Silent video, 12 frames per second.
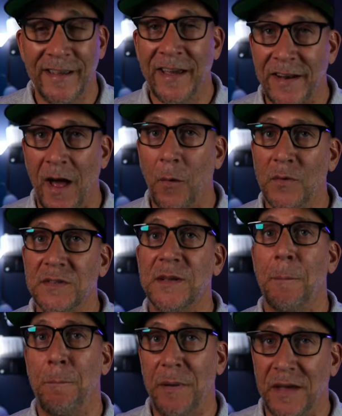And I was a
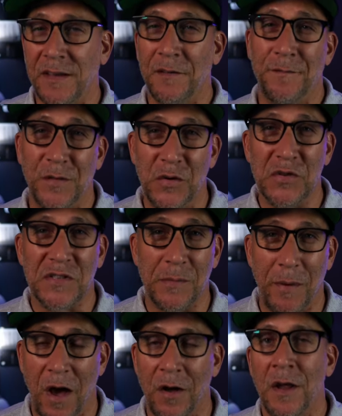bit confused
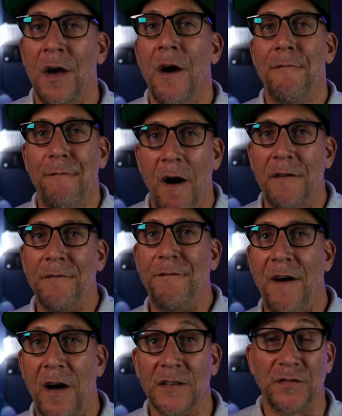about font
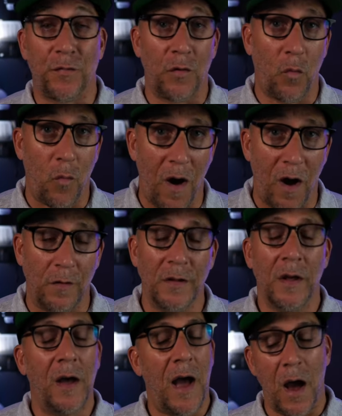files for a while.
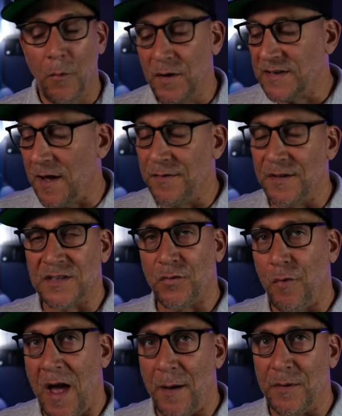I went down this
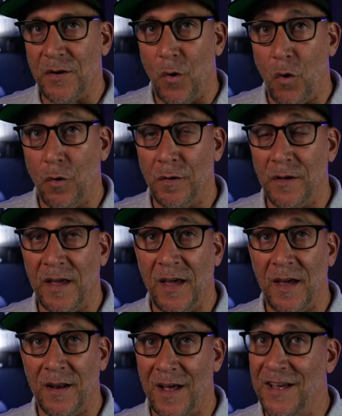rabbit hole
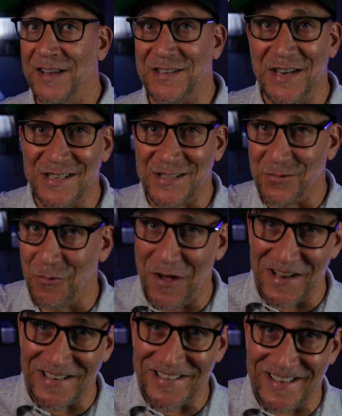and I just
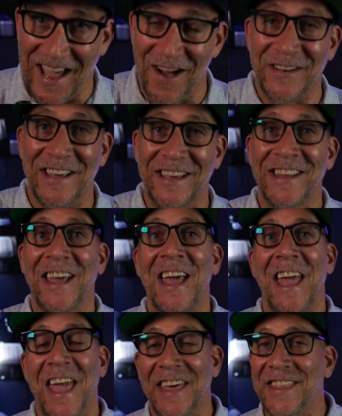went down it.
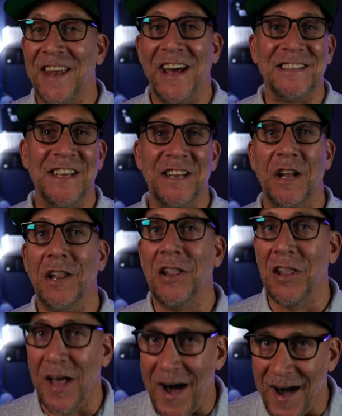And then I did a
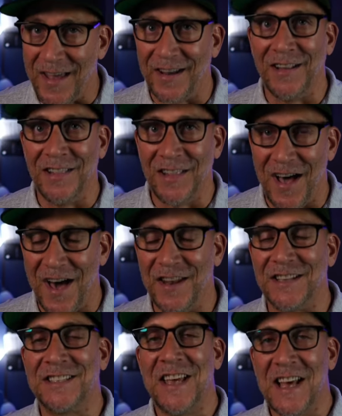lot
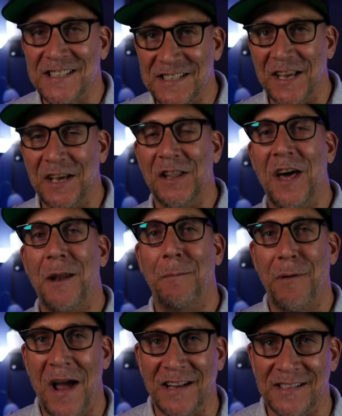of testing, a lot of
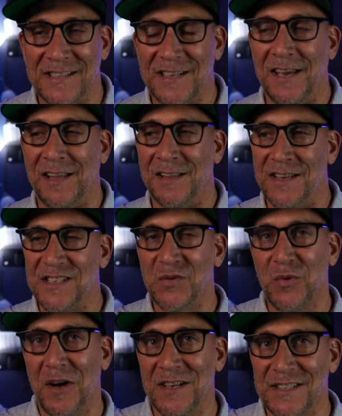practicing. This
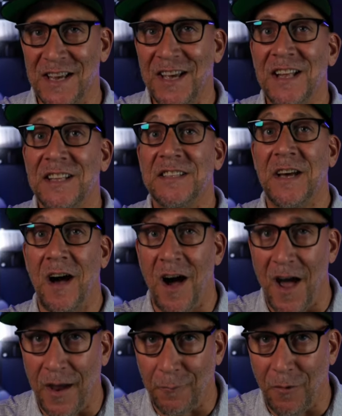was
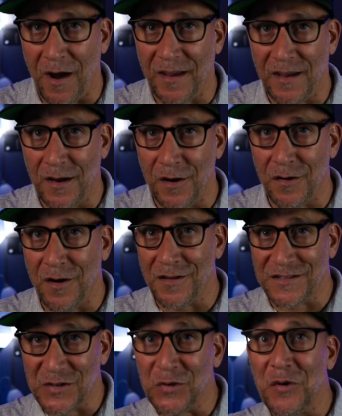time right here
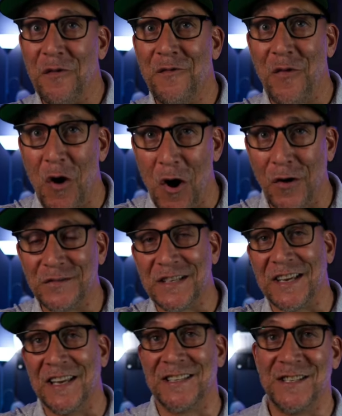to evolve
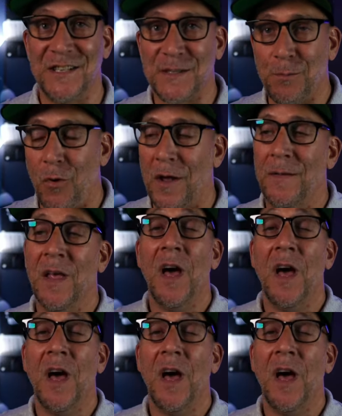to get to this point.